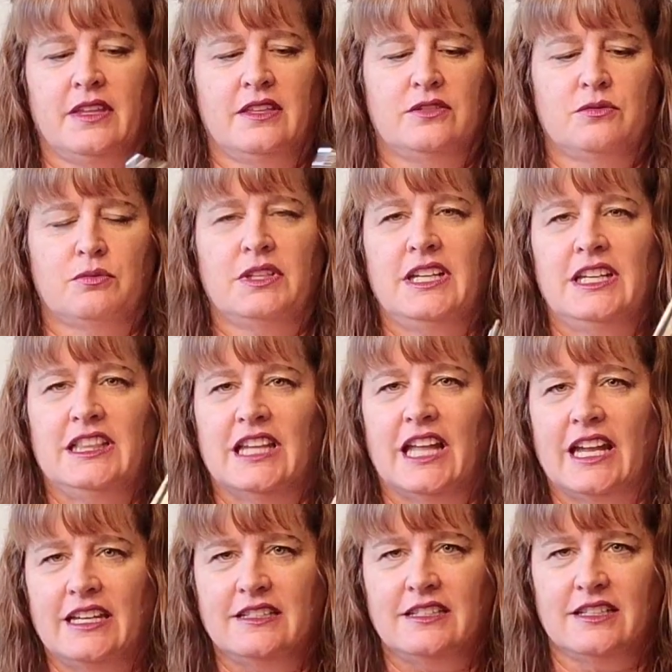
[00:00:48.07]
this really
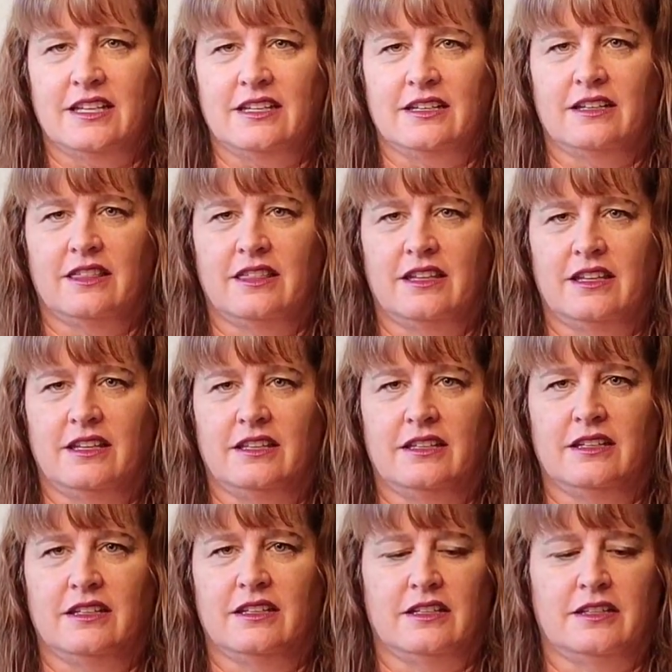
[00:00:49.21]
light and
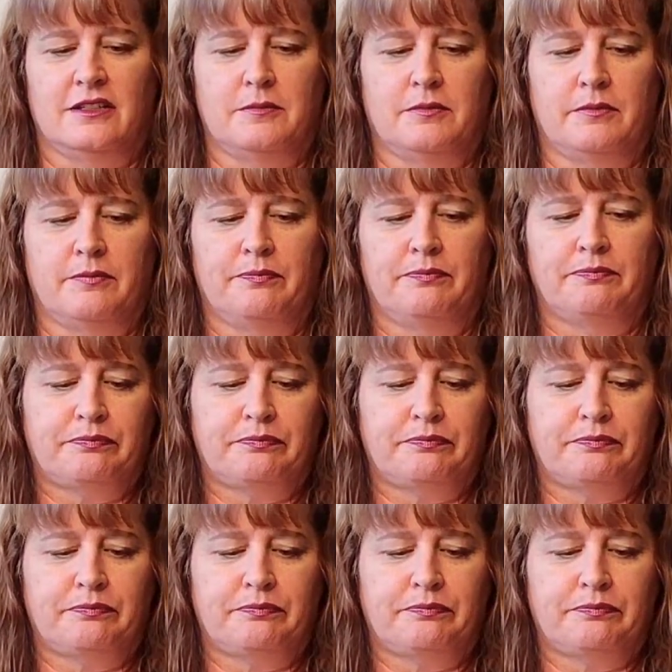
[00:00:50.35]
thin